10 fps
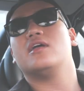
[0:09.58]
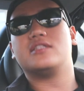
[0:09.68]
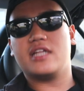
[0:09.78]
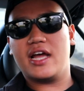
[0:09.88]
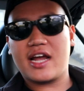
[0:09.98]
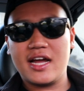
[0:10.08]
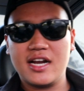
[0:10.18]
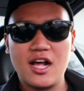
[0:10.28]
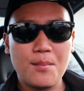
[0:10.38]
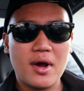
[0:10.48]
Today I
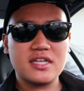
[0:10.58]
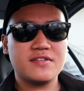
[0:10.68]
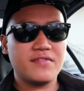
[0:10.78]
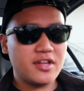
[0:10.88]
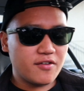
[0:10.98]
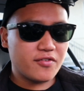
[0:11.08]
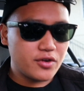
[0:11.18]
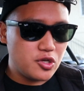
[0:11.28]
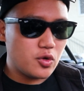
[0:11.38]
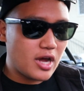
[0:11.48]
got an unboxing video for
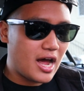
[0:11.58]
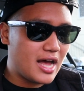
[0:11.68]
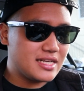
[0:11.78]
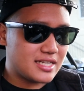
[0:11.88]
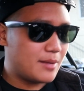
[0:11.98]
you guys.